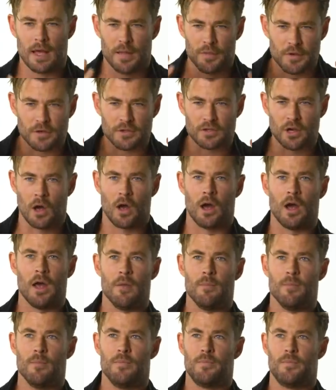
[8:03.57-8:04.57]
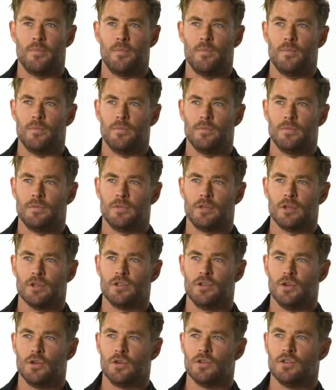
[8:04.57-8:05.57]
at the time,
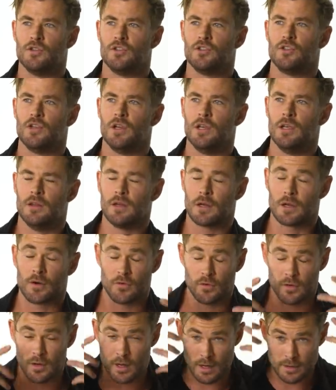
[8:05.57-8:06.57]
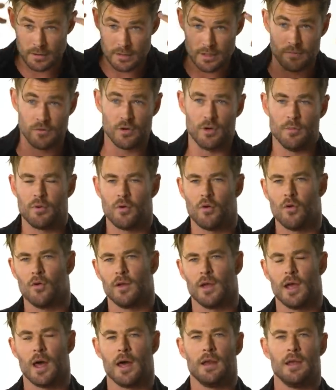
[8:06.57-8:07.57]
just you could see the creativity
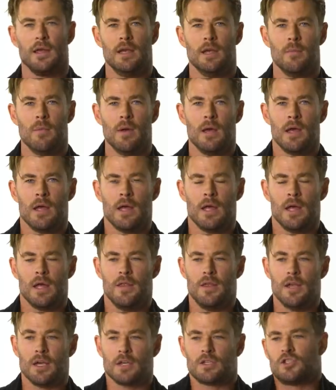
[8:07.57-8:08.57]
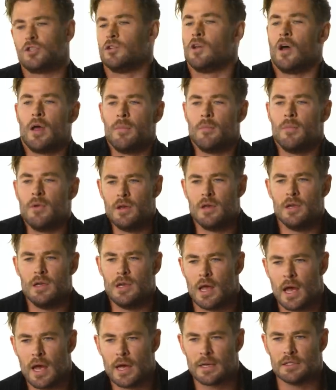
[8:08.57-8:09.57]
pouring out of him, the excitement
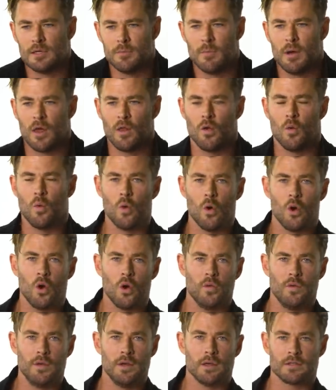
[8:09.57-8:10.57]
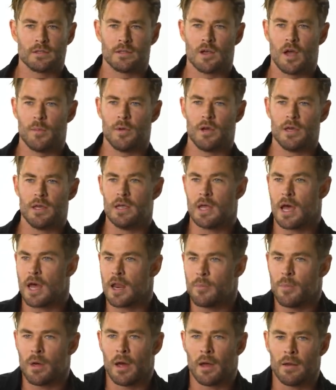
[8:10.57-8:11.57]
he has about the world, the excitement he
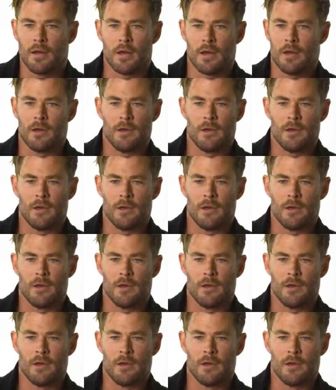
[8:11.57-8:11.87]
had about